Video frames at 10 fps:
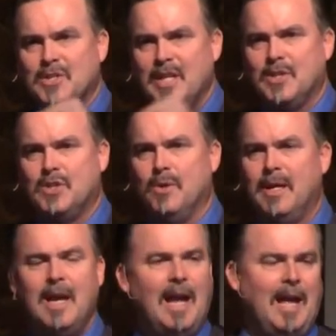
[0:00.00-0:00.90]
is
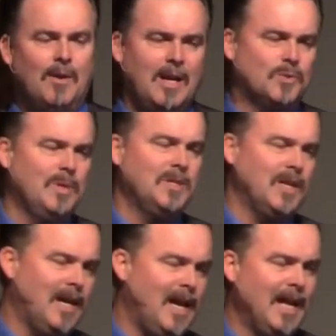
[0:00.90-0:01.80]
doing, and as we
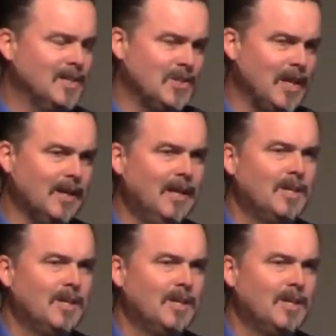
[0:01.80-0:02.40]
say and sing,